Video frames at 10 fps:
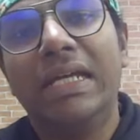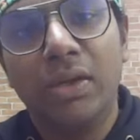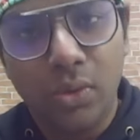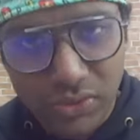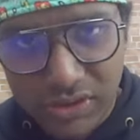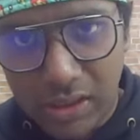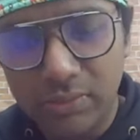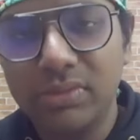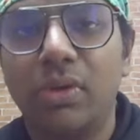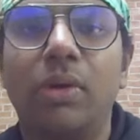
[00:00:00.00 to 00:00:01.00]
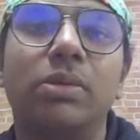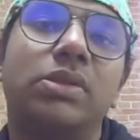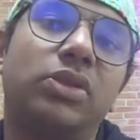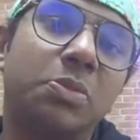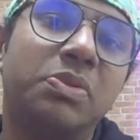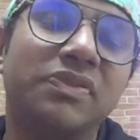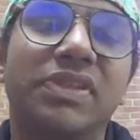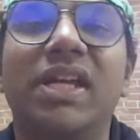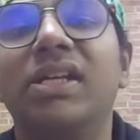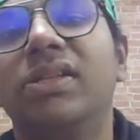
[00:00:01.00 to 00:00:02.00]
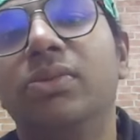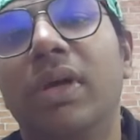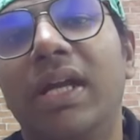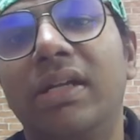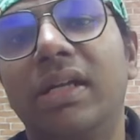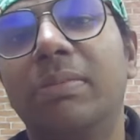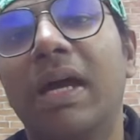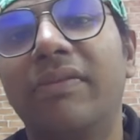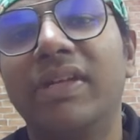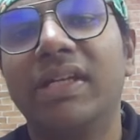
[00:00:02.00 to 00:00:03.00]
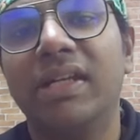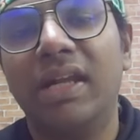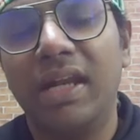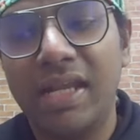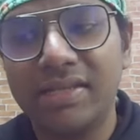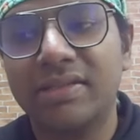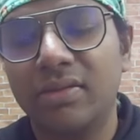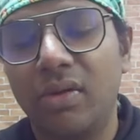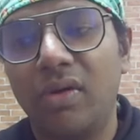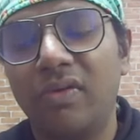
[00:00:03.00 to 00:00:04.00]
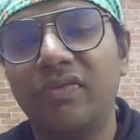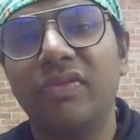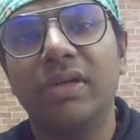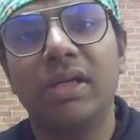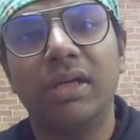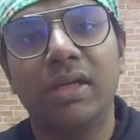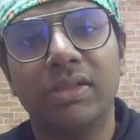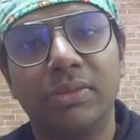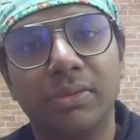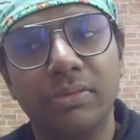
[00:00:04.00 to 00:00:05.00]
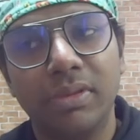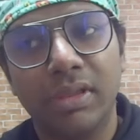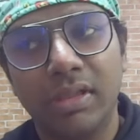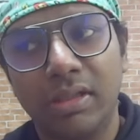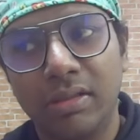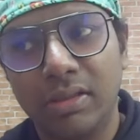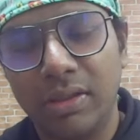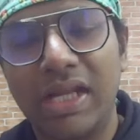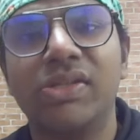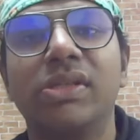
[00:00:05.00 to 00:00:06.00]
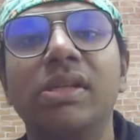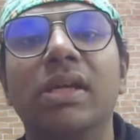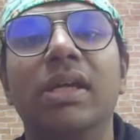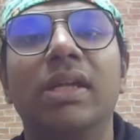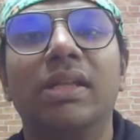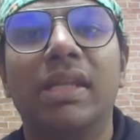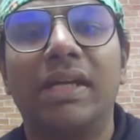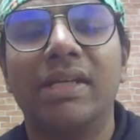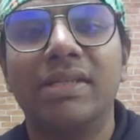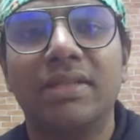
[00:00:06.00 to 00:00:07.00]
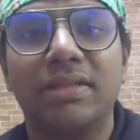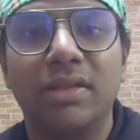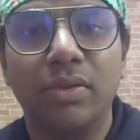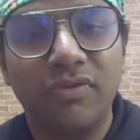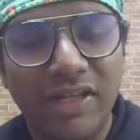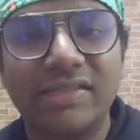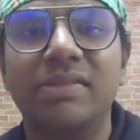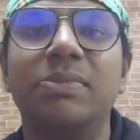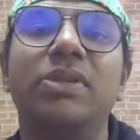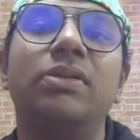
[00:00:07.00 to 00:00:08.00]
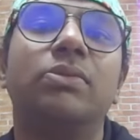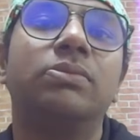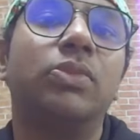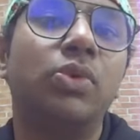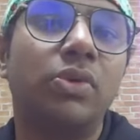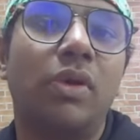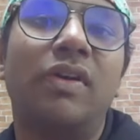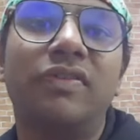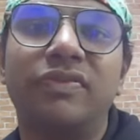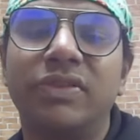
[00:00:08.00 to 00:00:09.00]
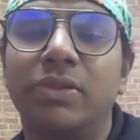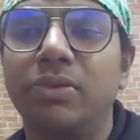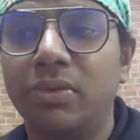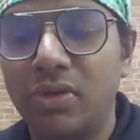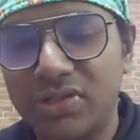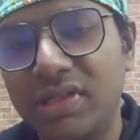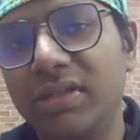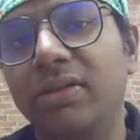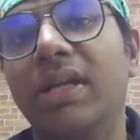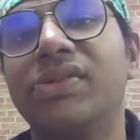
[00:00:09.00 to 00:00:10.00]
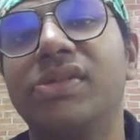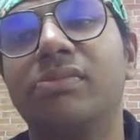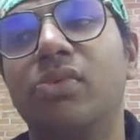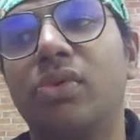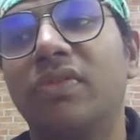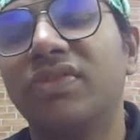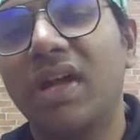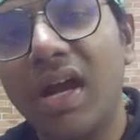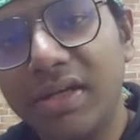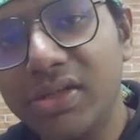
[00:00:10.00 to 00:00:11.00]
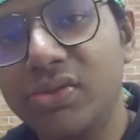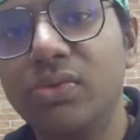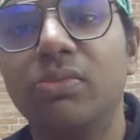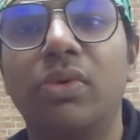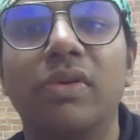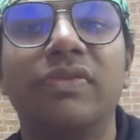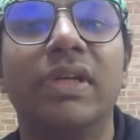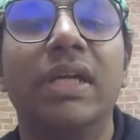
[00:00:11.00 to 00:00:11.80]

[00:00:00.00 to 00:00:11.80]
goes down on top of that you end up having less of uh, you know uh, collagen that is you know flexible more of you know cross-linked collagen more of scar tissue more of